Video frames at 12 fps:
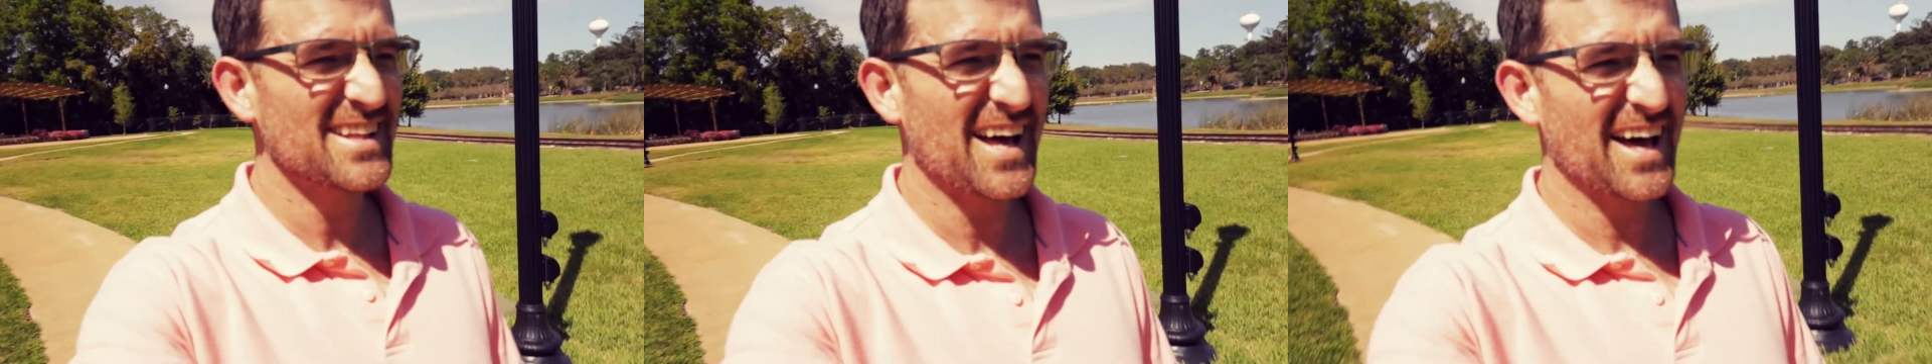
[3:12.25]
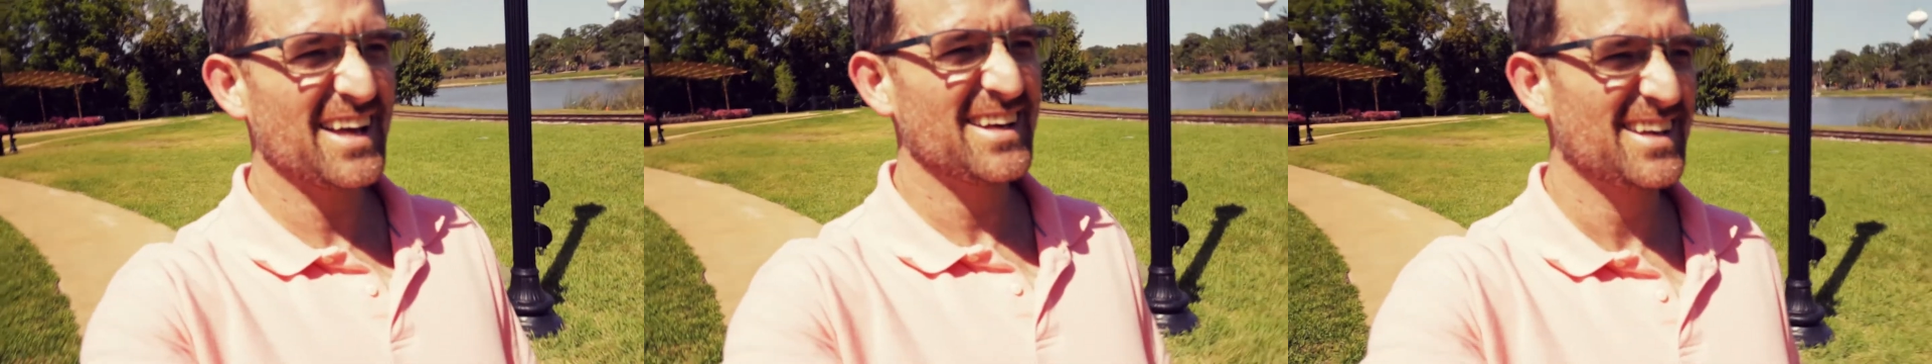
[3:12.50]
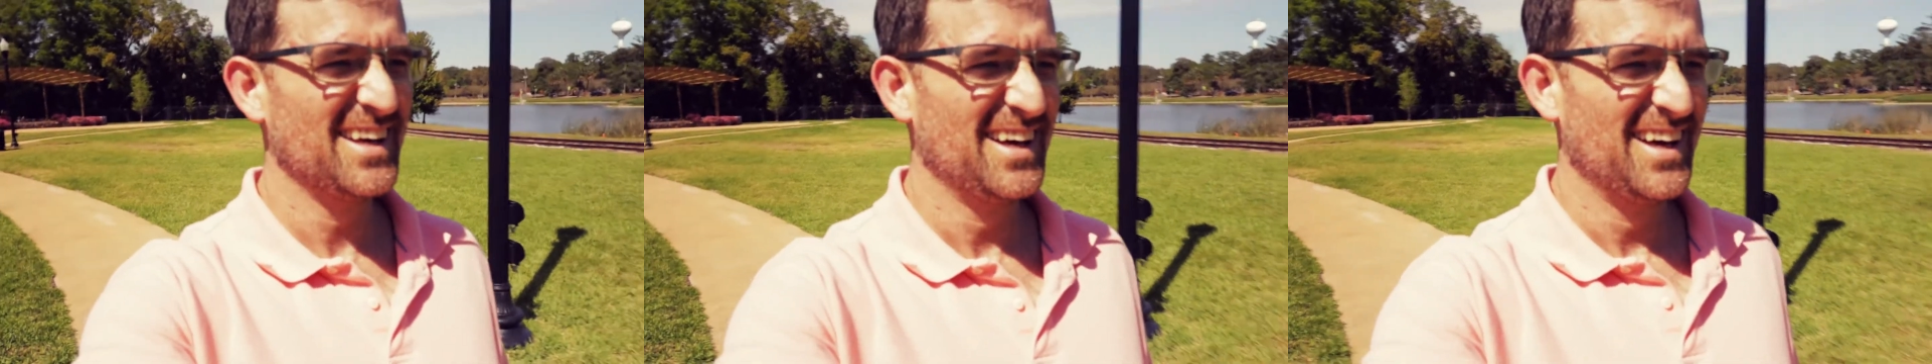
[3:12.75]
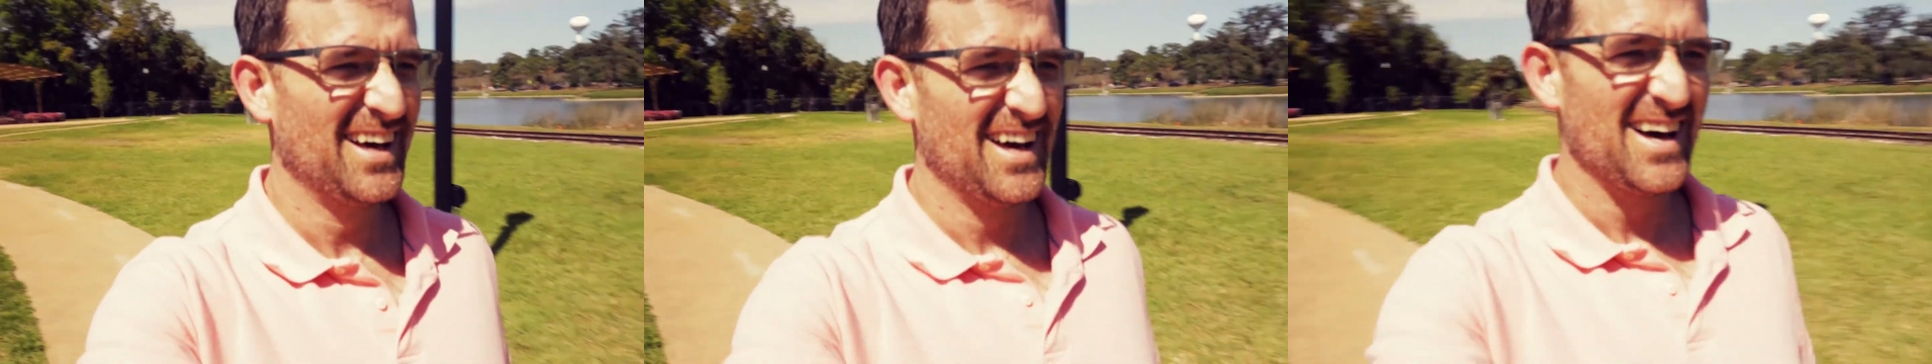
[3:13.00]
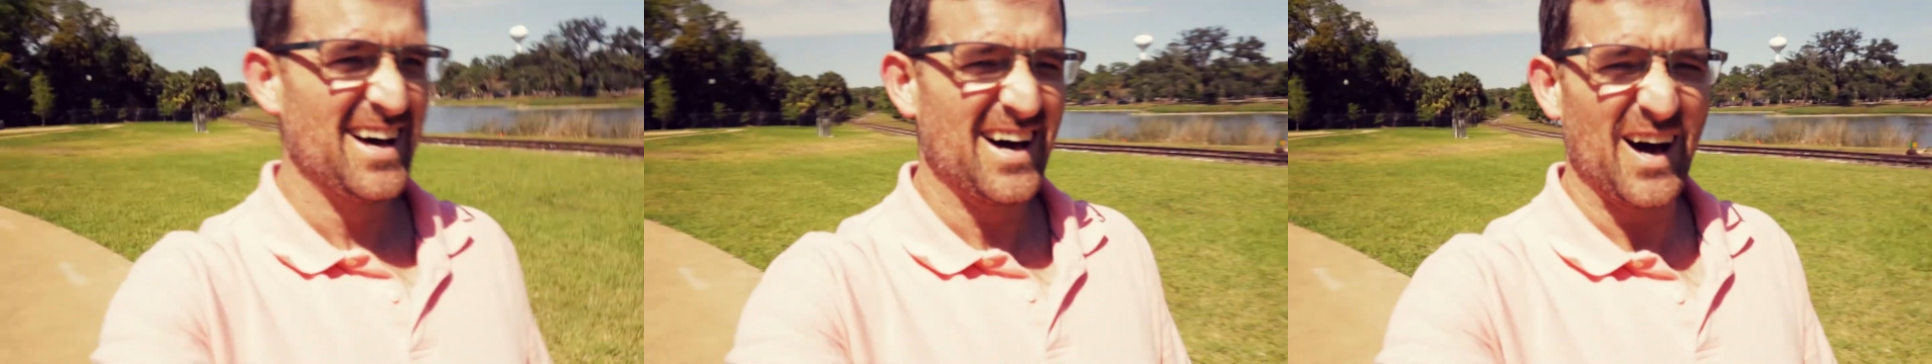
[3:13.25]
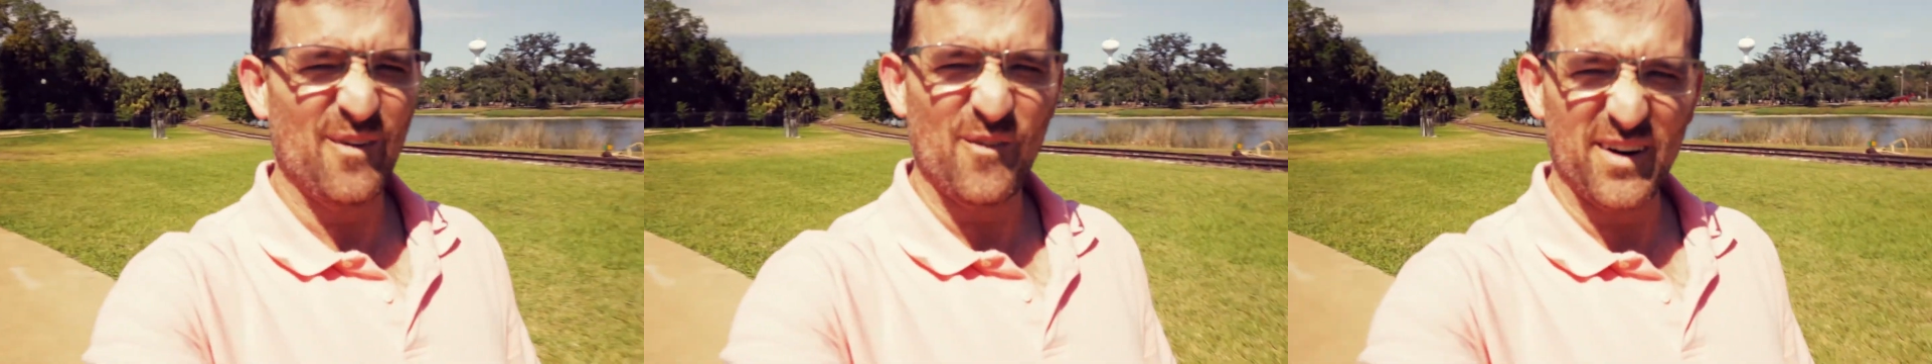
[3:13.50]
that.
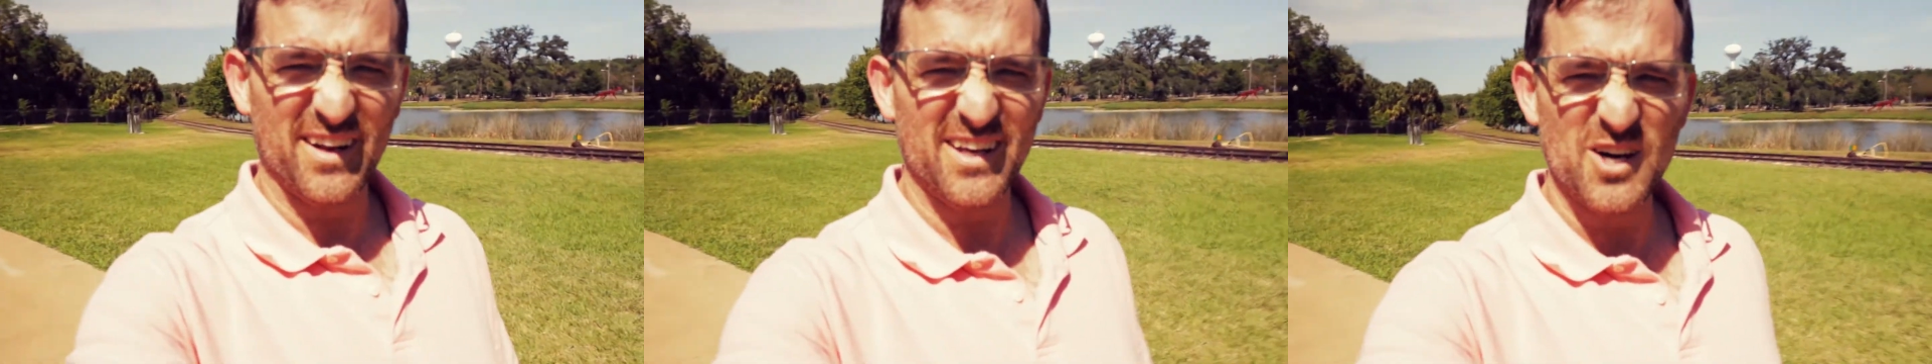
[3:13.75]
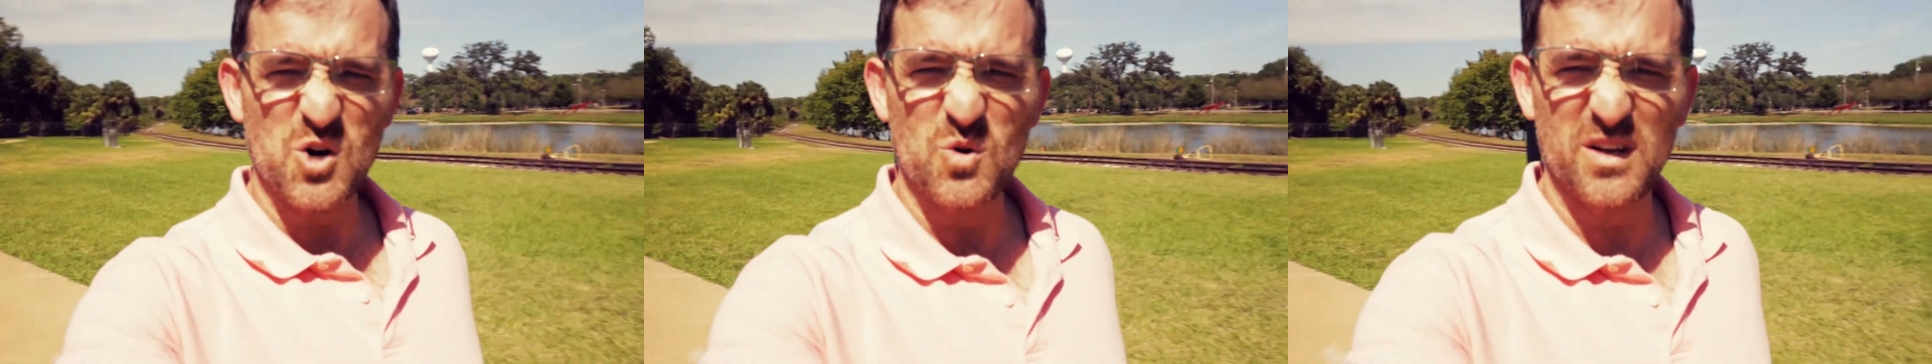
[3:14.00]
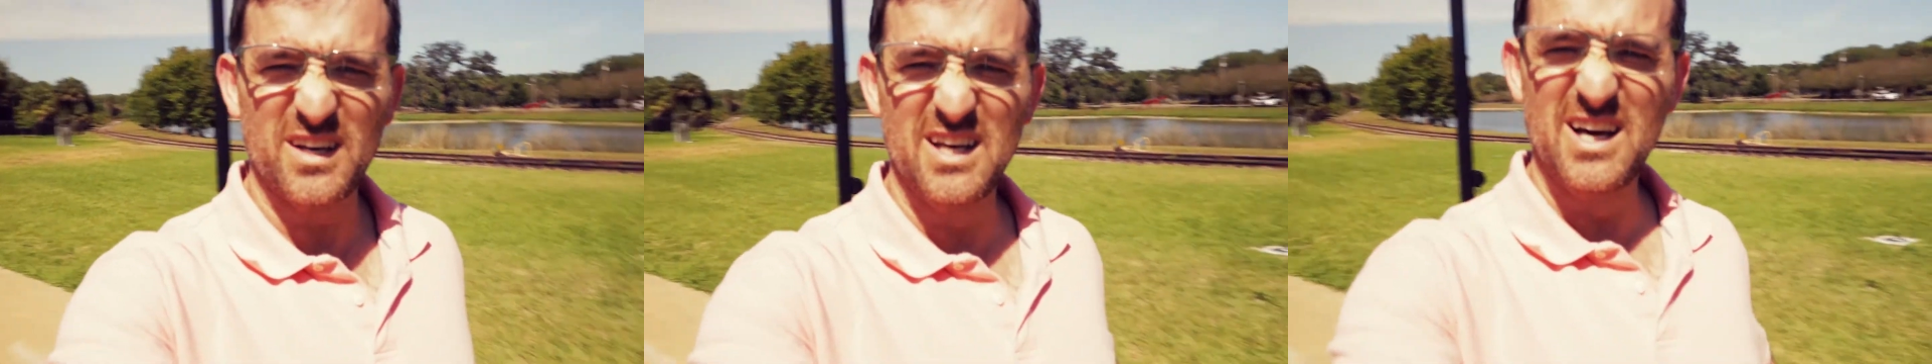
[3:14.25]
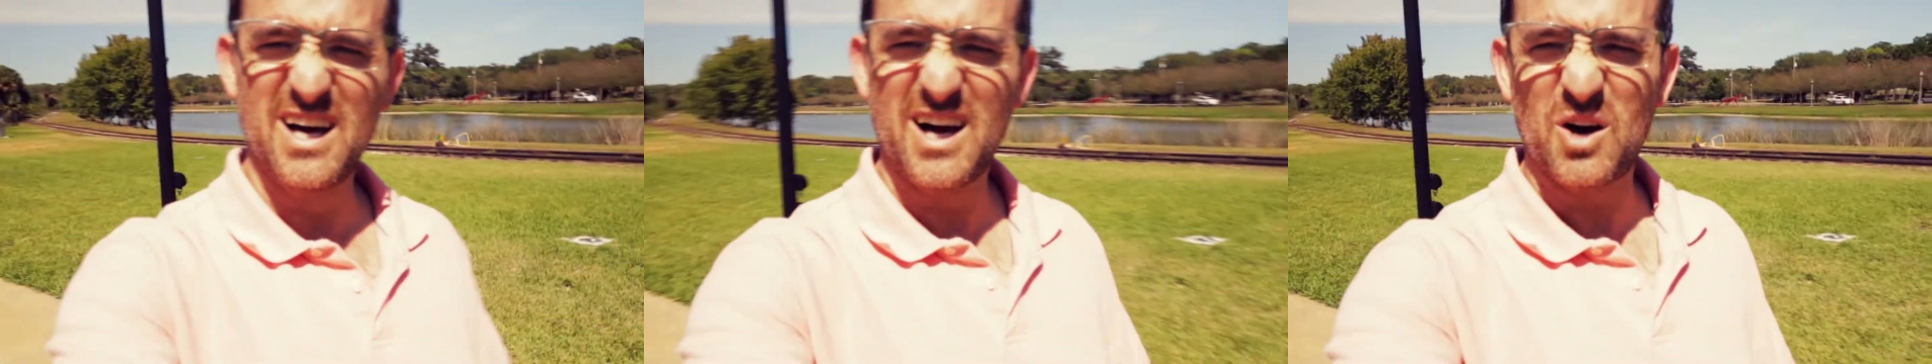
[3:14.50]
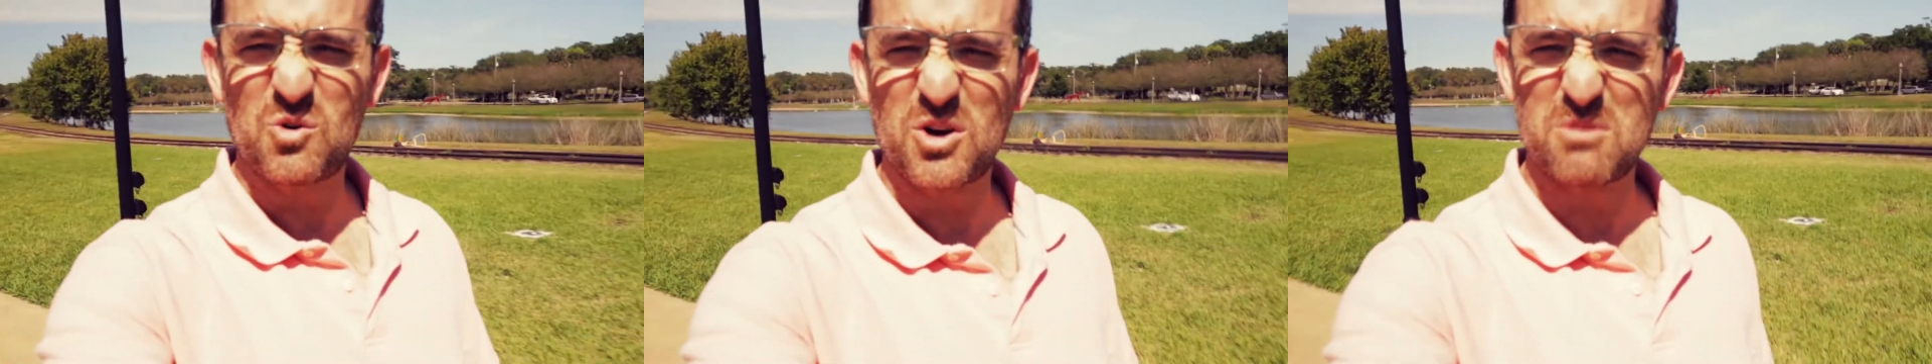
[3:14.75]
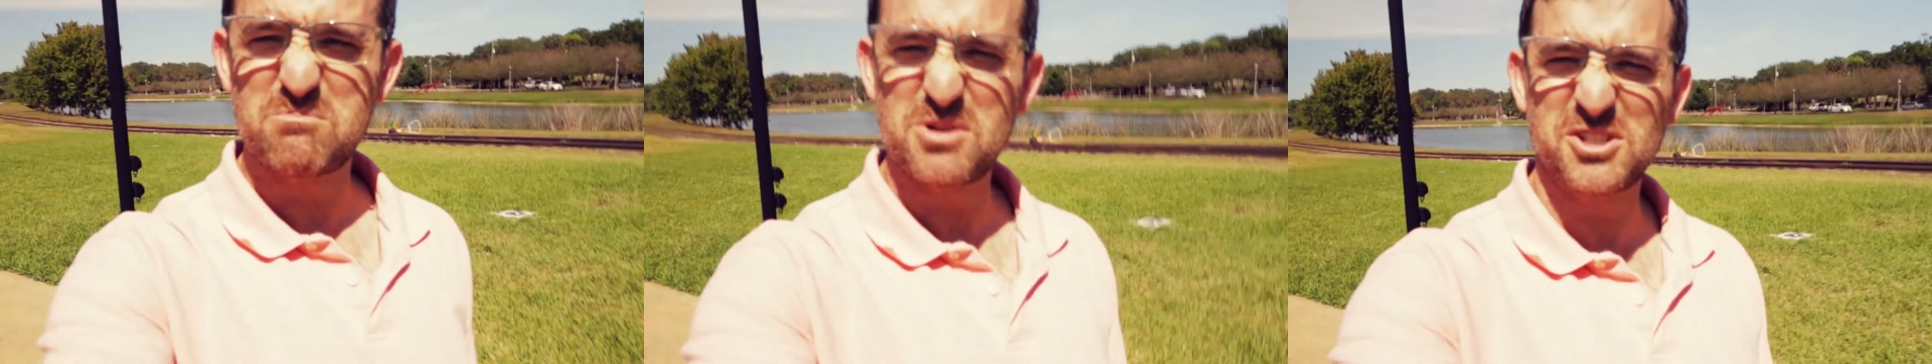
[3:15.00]
I want to go and I want
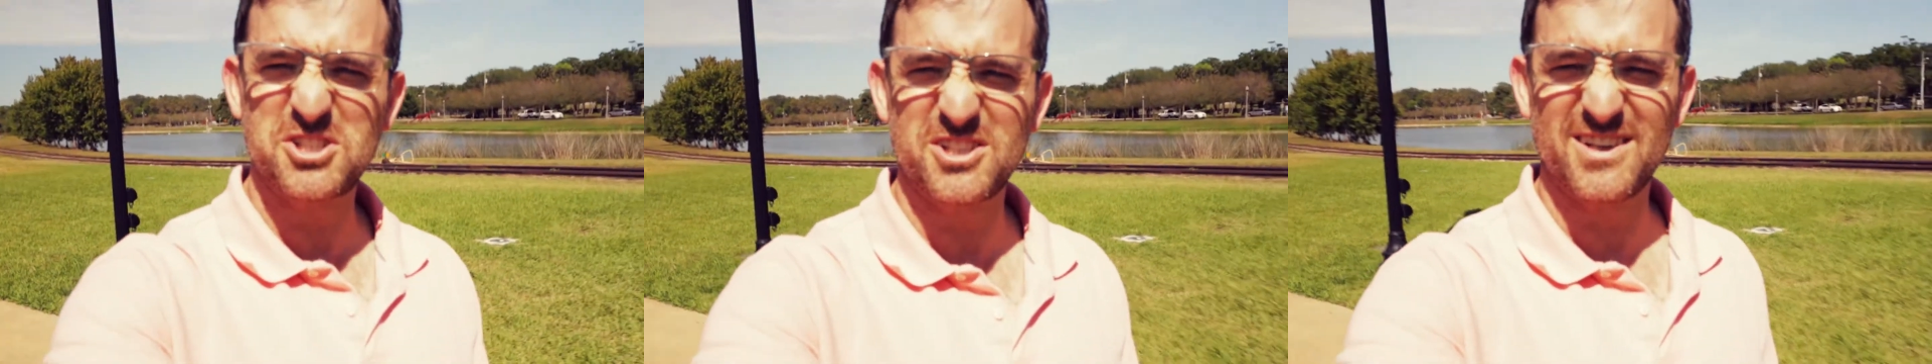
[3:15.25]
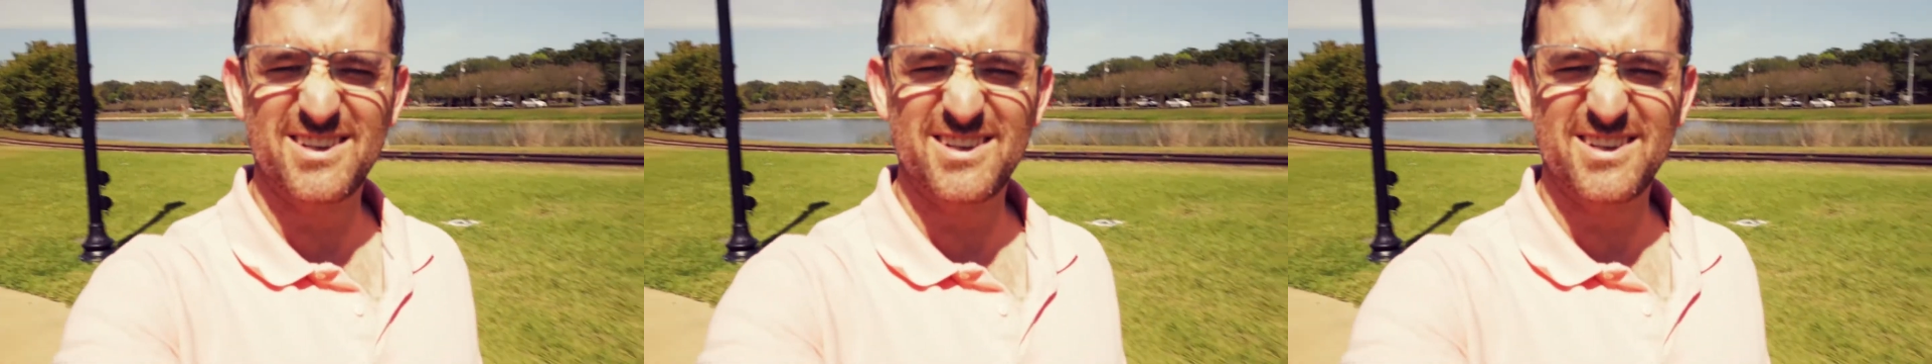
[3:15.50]
to push it.